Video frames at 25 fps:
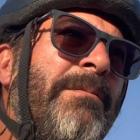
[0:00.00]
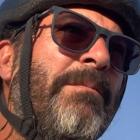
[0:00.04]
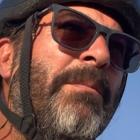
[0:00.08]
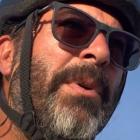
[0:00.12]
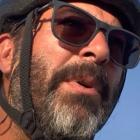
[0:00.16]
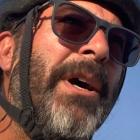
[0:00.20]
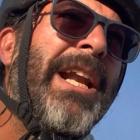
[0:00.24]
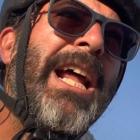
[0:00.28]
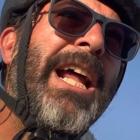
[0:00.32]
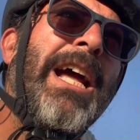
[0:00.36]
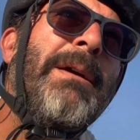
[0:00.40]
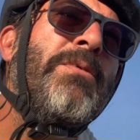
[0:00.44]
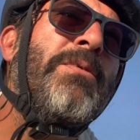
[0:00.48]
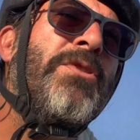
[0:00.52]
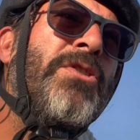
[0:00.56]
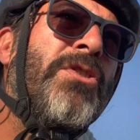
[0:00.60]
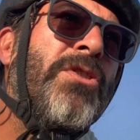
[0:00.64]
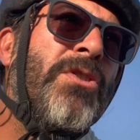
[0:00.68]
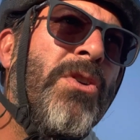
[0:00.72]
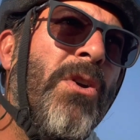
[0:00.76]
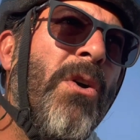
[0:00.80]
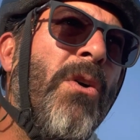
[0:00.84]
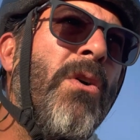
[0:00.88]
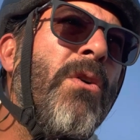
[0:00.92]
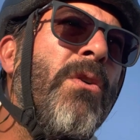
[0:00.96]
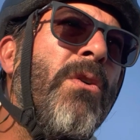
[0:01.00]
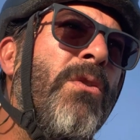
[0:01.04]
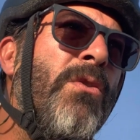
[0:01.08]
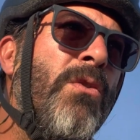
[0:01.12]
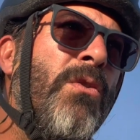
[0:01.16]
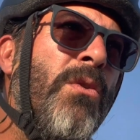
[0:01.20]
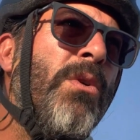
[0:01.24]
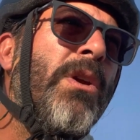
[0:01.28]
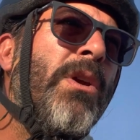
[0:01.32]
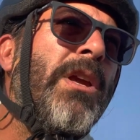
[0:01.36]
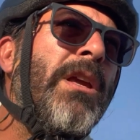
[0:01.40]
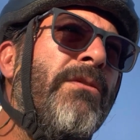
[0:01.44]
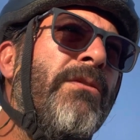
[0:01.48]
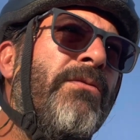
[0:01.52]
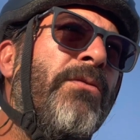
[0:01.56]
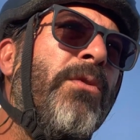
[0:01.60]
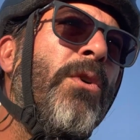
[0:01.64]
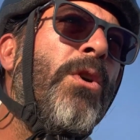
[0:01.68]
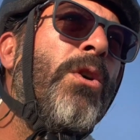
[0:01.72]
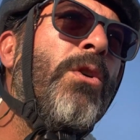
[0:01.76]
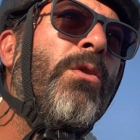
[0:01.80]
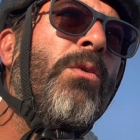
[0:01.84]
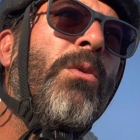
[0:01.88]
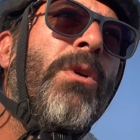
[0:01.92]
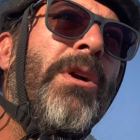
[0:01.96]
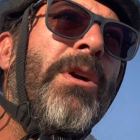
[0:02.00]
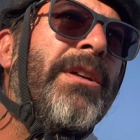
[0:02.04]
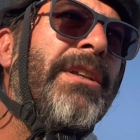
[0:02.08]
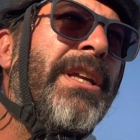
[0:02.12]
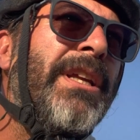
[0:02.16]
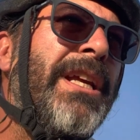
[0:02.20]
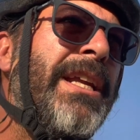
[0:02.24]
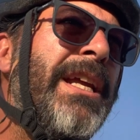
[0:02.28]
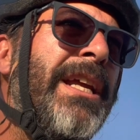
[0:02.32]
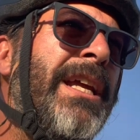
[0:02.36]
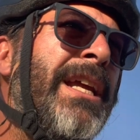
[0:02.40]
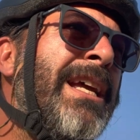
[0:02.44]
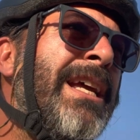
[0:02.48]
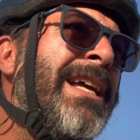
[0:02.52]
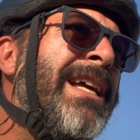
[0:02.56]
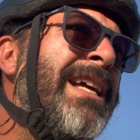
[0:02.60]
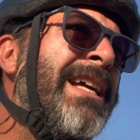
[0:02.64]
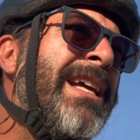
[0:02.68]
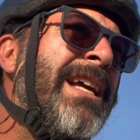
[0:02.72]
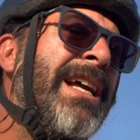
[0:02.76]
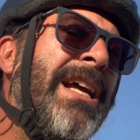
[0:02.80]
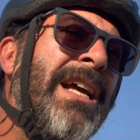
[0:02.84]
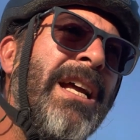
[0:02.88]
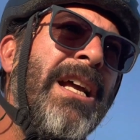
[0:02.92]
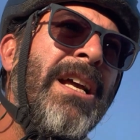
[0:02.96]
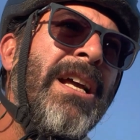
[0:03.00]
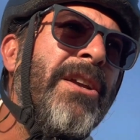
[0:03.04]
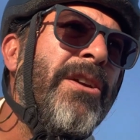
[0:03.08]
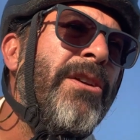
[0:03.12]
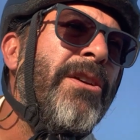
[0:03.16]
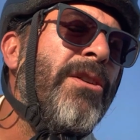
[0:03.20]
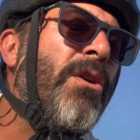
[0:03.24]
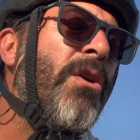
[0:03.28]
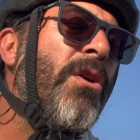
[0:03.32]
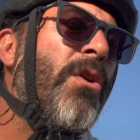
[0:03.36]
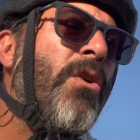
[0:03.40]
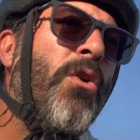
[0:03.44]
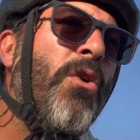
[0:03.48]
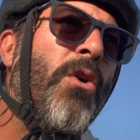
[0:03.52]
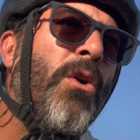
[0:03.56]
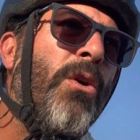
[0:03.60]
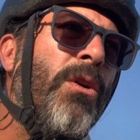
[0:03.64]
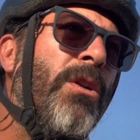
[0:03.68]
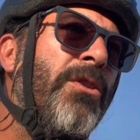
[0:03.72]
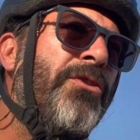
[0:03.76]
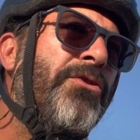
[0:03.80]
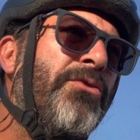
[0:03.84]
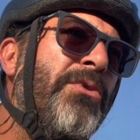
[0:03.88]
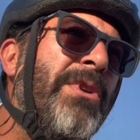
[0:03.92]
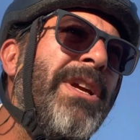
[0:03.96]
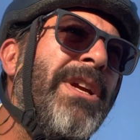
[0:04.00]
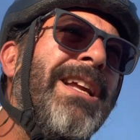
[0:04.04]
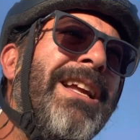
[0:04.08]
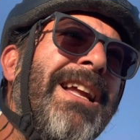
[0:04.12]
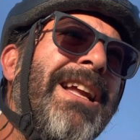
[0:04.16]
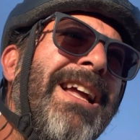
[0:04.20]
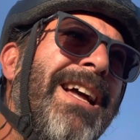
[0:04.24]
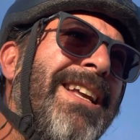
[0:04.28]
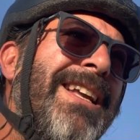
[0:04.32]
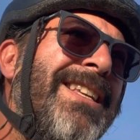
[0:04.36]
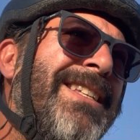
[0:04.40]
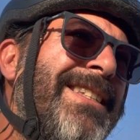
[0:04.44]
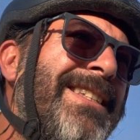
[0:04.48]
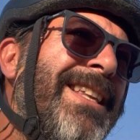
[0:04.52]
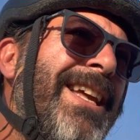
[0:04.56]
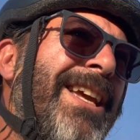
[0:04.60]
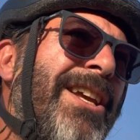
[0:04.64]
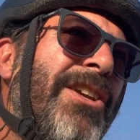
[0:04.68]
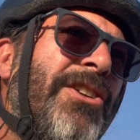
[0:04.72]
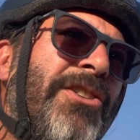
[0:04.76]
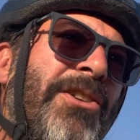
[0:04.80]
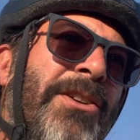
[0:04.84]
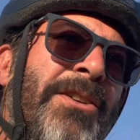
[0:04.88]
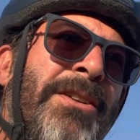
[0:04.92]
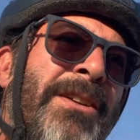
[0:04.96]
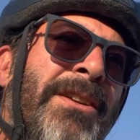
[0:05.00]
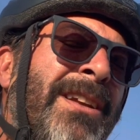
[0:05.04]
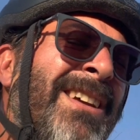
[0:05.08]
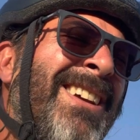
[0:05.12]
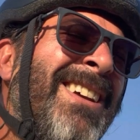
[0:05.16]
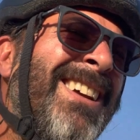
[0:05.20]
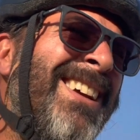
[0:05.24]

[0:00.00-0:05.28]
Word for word: but I'm so looking forward any you know, cold drink gas station,